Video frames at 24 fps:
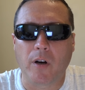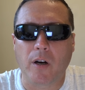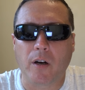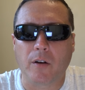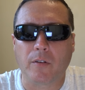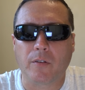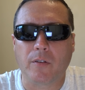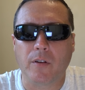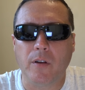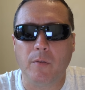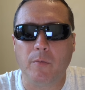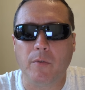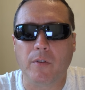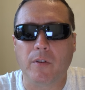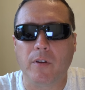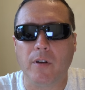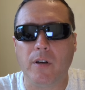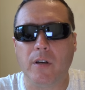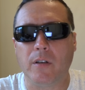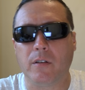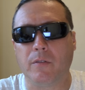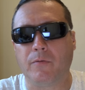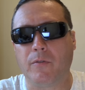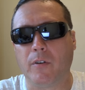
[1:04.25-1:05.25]
housekeeping
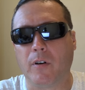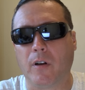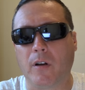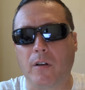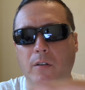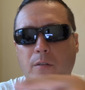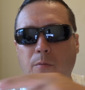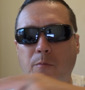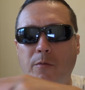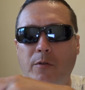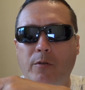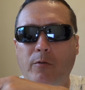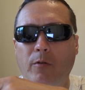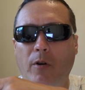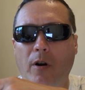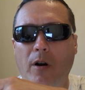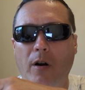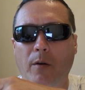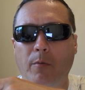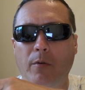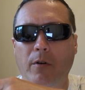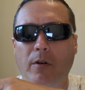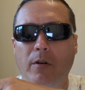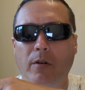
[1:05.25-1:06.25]
things if you're not a
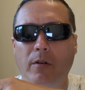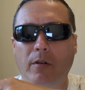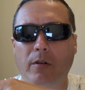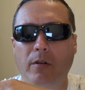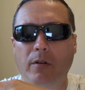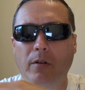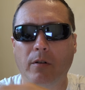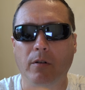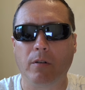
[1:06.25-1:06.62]
subscriber.